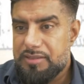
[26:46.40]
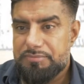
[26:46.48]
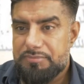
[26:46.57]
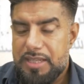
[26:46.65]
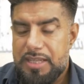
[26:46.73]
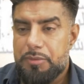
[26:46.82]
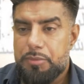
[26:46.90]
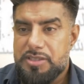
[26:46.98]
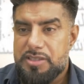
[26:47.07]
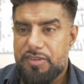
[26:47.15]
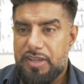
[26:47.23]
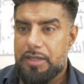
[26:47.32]
he was
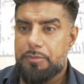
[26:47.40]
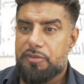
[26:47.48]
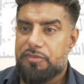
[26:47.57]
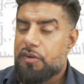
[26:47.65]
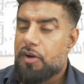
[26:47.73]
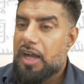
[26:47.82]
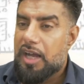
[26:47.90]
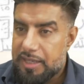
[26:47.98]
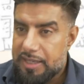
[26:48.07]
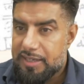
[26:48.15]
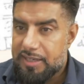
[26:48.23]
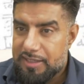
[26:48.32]
available for
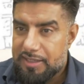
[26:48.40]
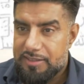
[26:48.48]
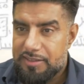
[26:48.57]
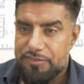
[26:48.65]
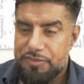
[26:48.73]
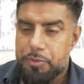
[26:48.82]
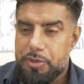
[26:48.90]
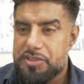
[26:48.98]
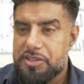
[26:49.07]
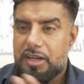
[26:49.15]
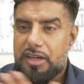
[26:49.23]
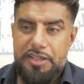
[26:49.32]
hire. If you want
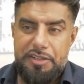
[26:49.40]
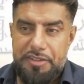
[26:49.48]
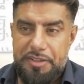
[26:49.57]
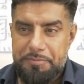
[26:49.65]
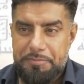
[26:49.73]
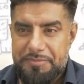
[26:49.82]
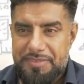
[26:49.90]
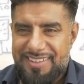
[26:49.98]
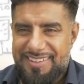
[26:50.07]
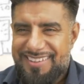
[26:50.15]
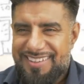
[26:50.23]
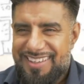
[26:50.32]
to hire him,
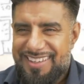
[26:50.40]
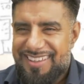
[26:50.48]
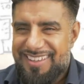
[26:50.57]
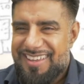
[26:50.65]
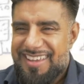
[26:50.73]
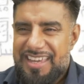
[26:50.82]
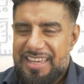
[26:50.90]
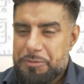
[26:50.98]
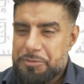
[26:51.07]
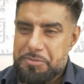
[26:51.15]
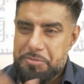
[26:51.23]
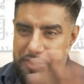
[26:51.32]
he
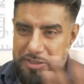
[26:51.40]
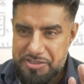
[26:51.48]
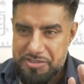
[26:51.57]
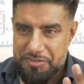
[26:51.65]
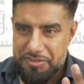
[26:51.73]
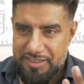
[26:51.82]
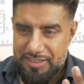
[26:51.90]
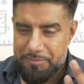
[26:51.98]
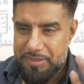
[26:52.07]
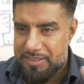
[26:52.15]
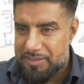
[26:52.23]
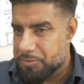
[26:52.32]
was a mercenary. I
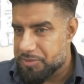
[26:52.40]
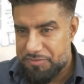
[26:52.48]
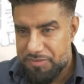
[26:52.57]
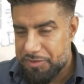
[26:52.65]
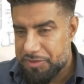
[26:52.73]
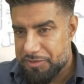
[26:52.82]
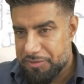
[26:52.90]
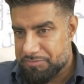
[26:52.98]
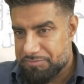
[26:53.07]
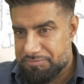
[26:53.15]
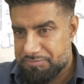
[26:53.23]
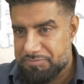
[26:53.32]
mean, he was a very good
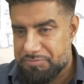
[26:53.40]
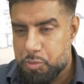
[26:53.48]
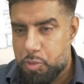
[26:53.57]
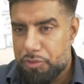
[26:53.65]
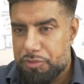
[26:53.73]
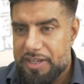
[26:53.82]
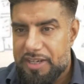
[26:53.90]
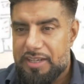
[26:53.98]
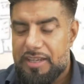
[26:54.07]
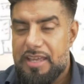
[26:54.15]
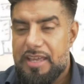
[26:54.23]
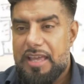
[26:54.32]
warrior,
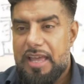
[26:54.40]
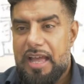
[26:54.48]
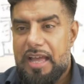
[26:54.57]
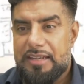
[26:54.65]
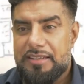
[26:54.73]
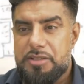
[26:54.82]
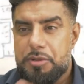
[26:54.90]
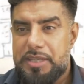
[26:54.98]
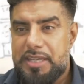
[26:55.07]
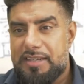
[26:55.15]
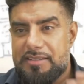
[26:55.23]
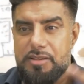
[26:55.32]
and so he
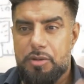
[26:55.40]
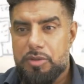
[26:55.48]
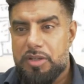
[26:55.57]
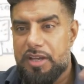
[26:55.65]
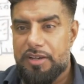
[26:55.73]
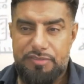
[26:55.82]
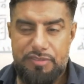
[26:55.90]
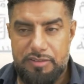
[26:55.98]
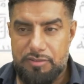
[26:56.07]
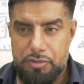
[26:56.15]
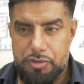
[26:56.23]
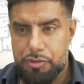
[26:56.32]
had his own kind of
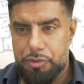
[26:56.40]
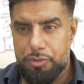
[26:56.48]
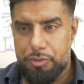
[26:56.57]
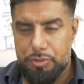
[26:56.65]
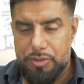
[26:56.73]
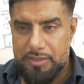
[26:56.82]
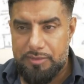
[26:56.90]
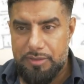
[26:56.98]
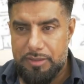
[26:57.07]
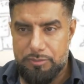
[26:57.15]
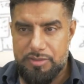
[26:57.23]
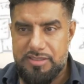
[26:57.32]
little crew, that, you
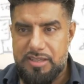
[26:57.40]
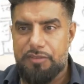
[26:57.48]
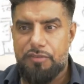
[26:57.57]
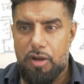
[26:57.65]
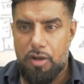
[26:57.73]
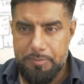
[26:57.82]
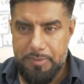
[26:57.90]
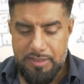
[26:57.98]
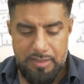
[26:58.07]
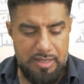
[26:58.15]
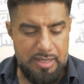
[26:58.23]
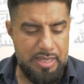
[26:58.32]
know, this kind of army.
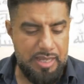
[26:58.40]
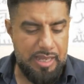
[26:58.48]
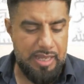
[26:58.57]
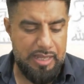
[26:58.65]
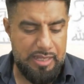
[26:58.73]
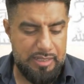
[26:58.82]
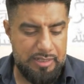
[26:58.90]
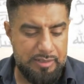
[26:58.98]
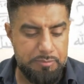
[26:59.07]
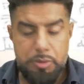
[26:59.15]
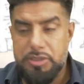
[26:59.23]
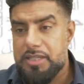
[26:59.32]
And
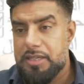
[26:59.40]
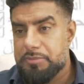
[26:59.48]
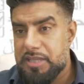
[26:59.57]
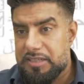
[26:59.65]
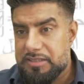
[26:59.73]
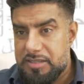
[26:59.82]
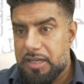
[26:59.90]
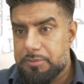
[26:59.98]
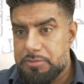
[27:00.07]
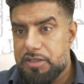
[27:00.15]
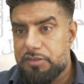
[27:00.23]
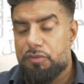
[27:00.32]
Muslims, at
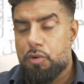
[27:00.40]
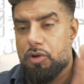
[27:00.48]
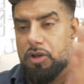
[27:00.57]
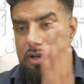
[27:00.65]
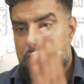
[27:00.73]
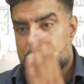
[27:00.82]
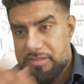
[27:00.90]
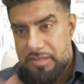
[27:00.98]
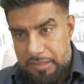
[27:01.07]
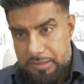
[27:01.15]
times he fought alongside